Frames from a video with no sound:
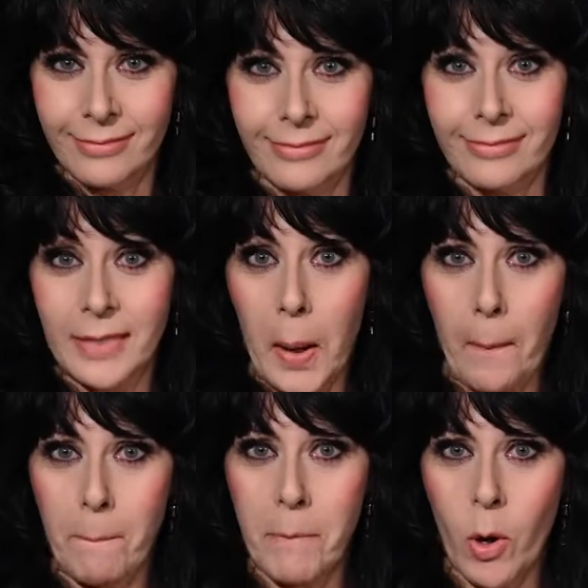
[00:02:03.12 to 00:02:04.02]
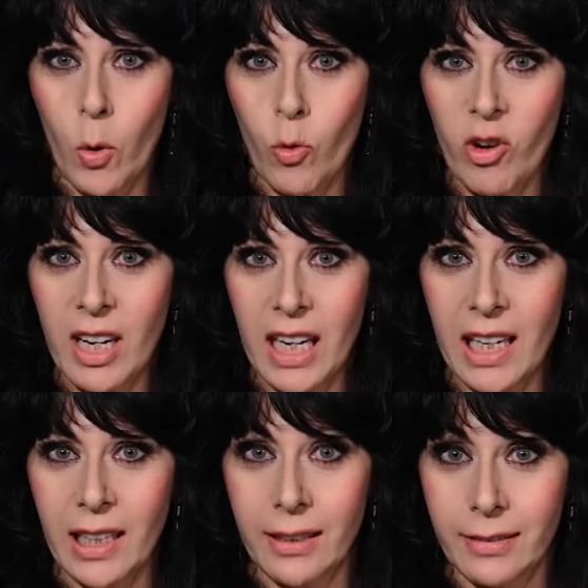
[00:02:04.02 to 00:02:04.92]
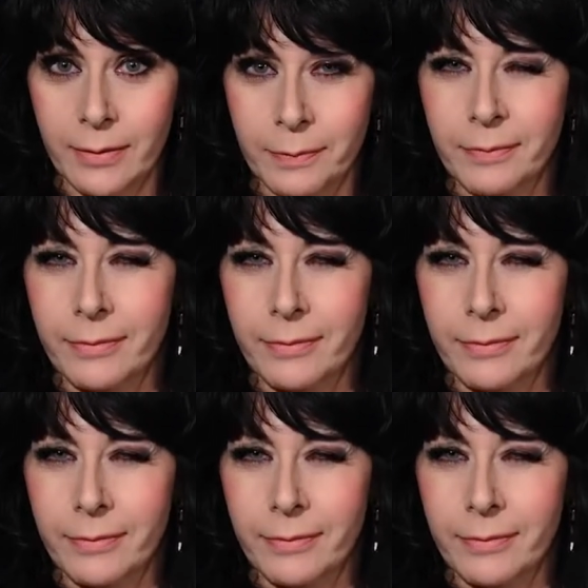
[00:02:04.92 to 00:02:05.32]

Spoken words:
She wants to be famous and go to Hollywood.